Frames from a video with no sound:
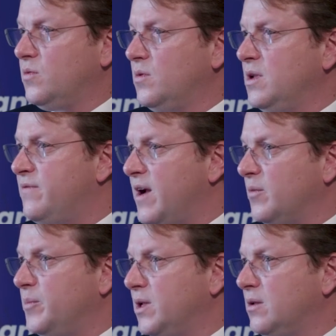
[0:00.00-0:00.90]

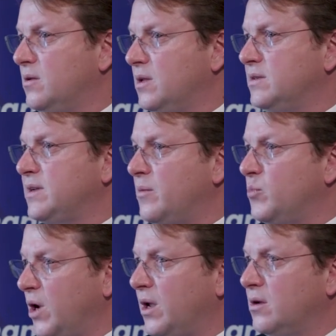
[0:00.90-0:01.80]
development this can
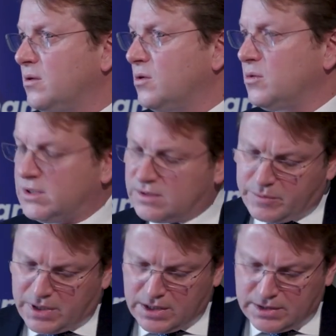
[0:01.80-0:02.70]
bring to the Western
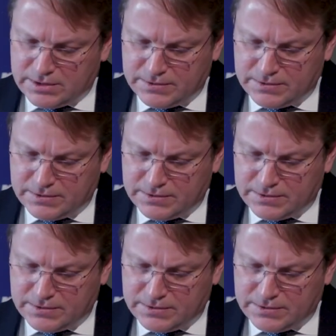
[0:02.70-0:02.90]
Balkans.